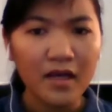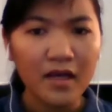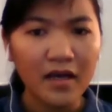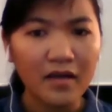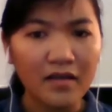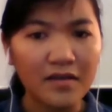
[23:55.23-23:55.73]

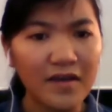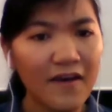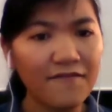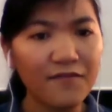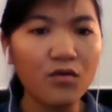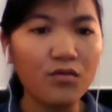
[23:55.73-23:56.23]
I
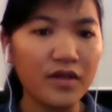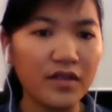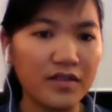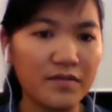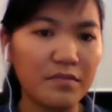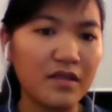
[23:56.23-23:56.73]
have
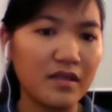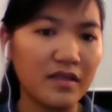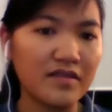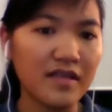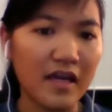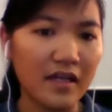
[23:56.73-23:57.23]
always been
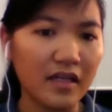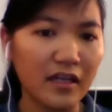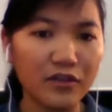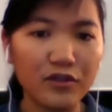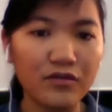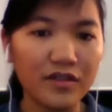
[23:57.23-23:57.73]
excited
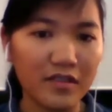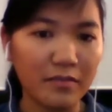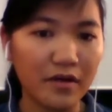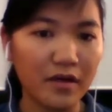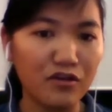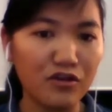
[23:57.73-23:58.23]
and curious
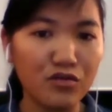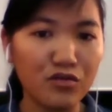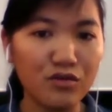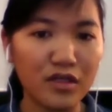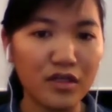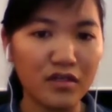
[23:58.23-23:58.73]
about
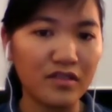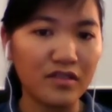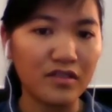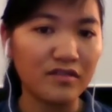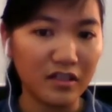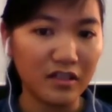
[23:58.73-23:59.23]
new
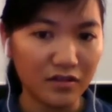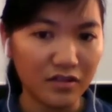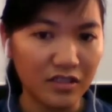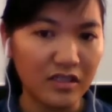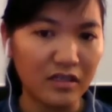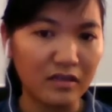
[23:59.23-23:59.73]
innovative
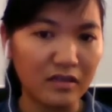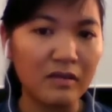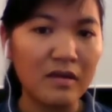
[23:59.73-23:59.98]
technology, and